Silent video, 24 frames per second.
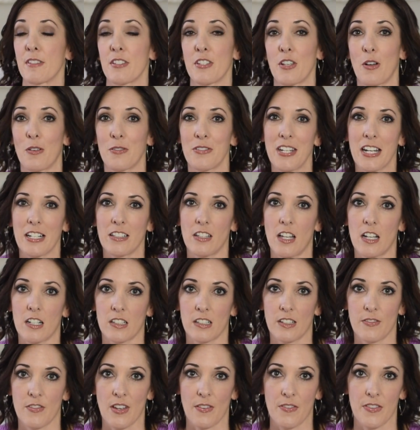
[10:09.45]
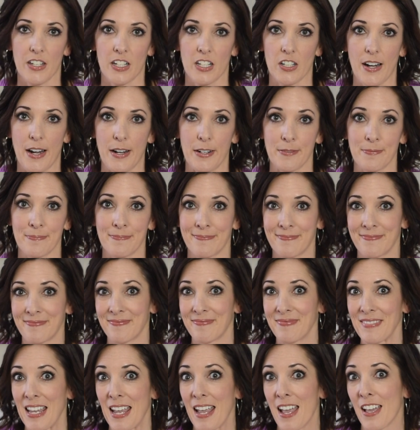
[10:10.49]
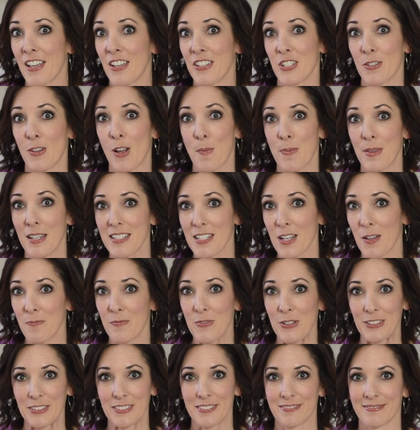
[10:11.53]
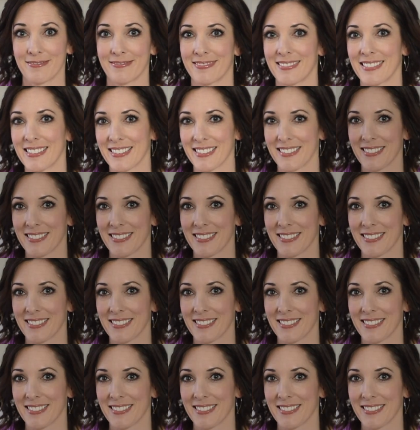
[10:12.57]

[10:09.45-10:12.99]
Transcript: So it'll take longer if you have thicker hair. So I hope that's helpful.